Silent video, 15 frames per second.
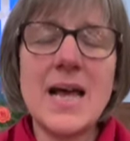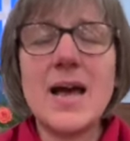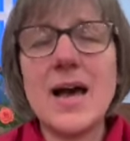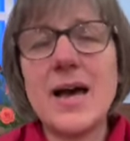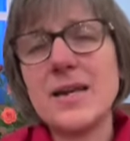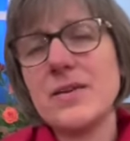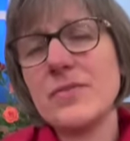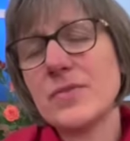
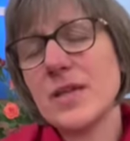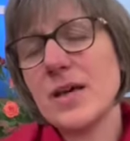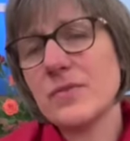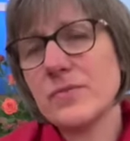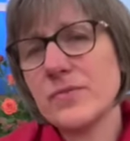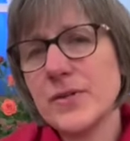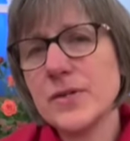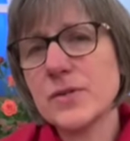And if
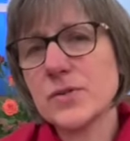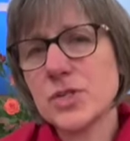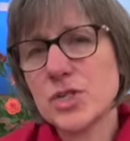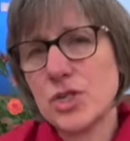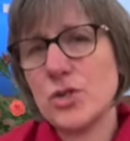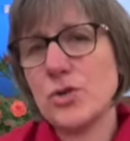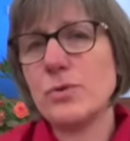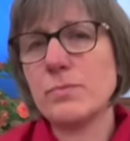that feels
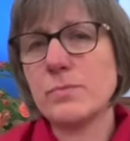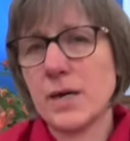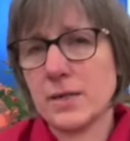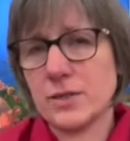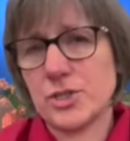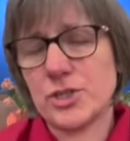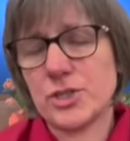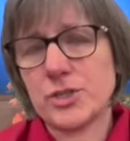too
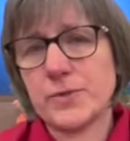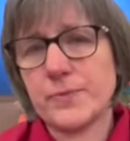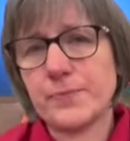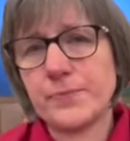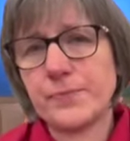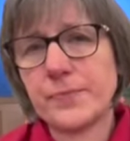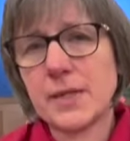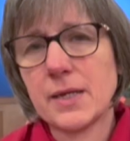much,
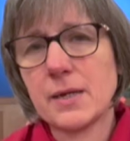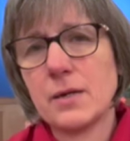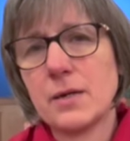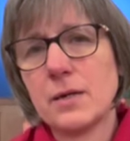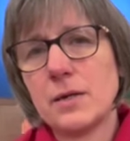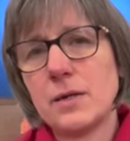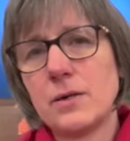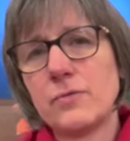
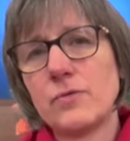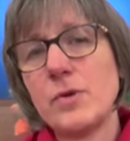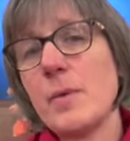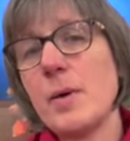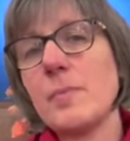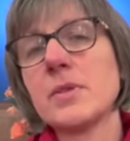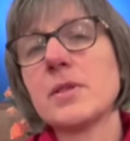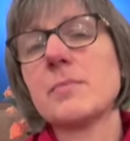
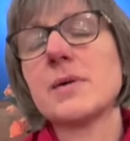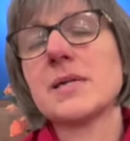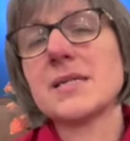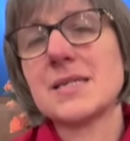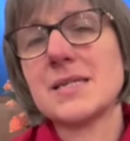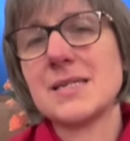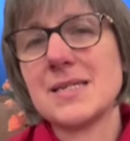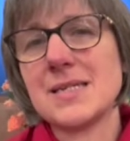remember the
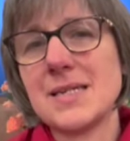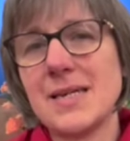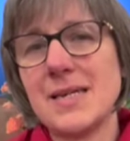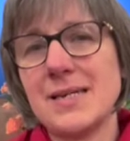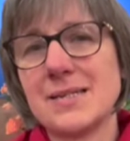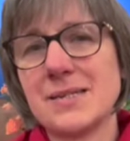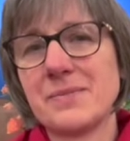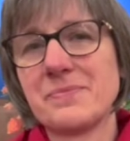mustard
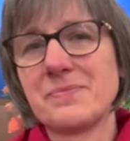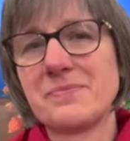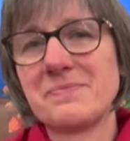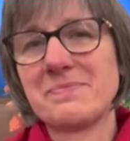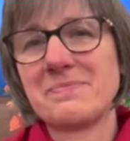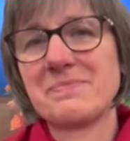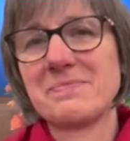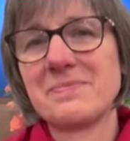seed,
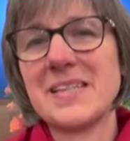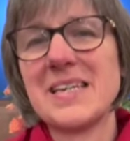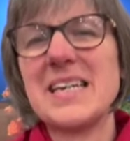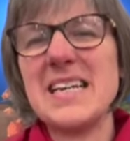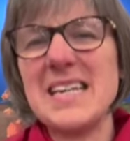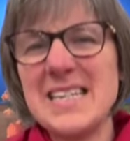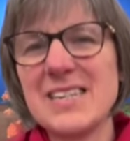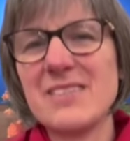that
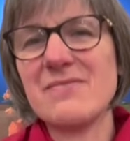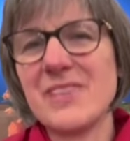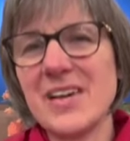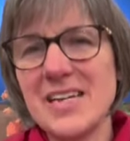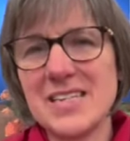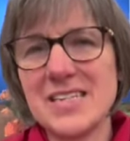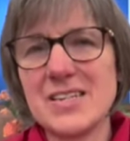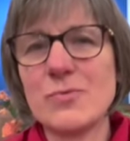it is
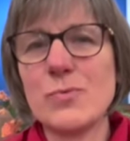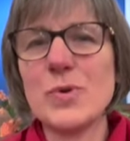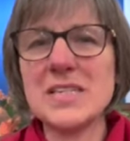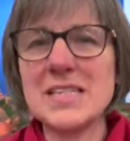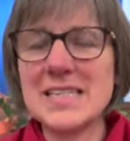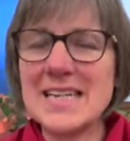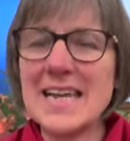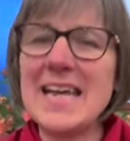invasive.
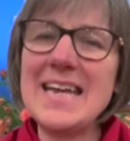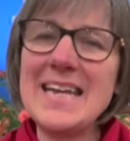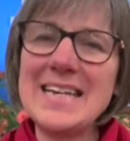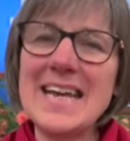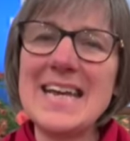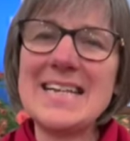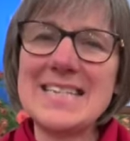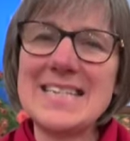Once it
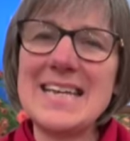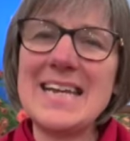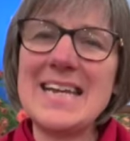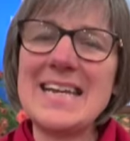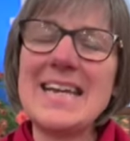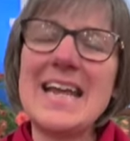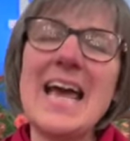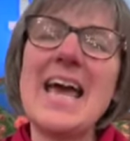gets
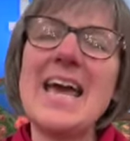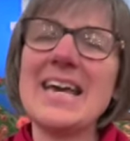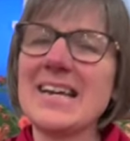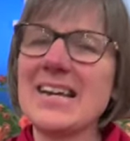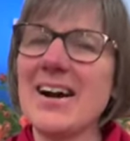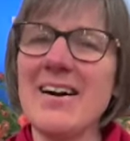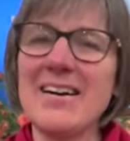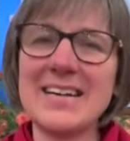in,
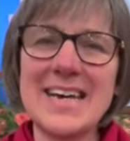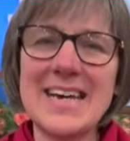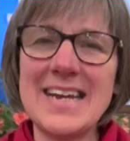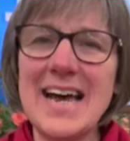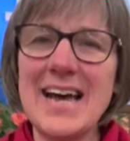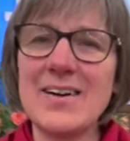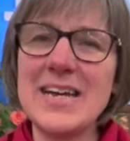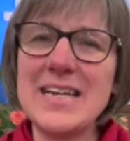it can't get
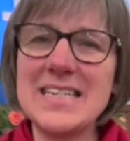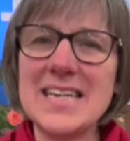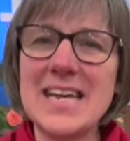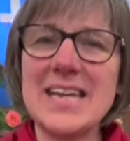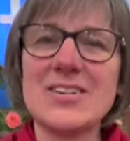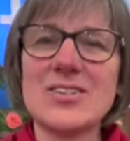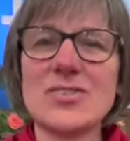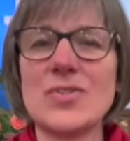out. It
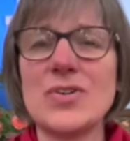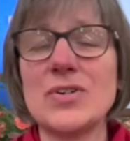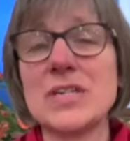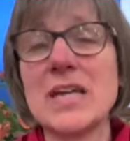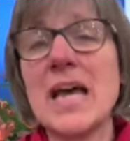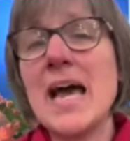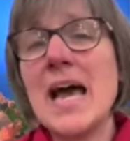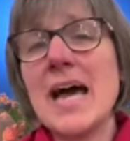takes
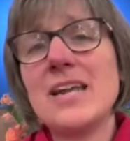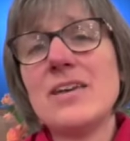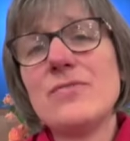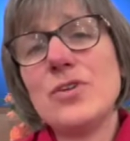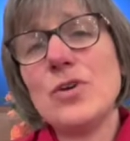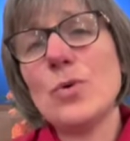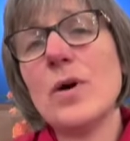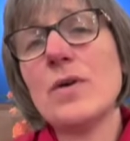root. And
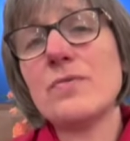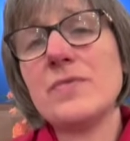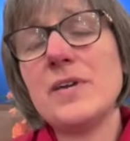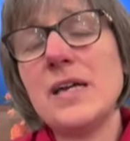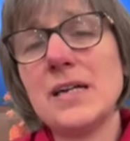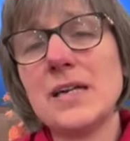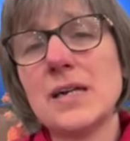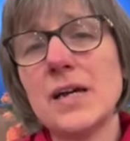if you are
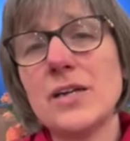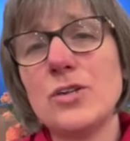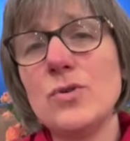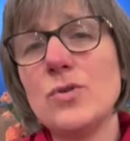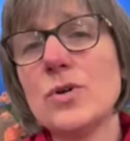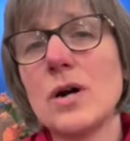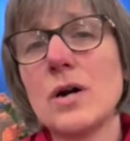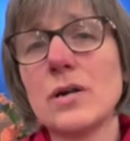feeling like
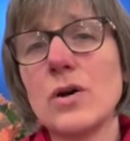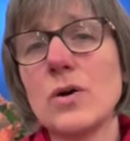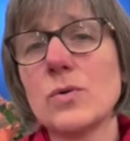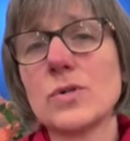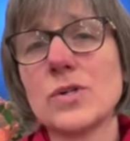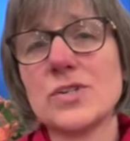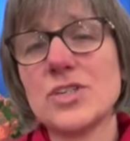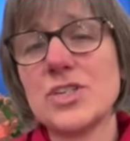you can't
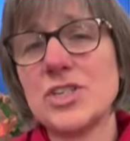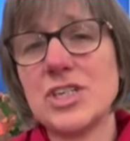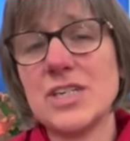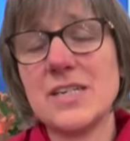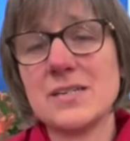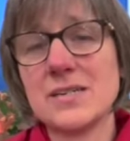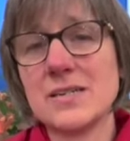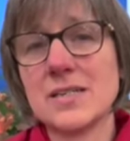hold on to
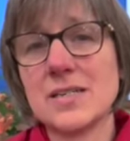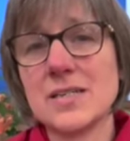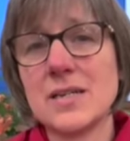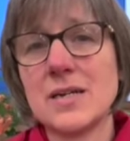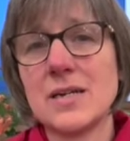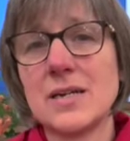Jesus,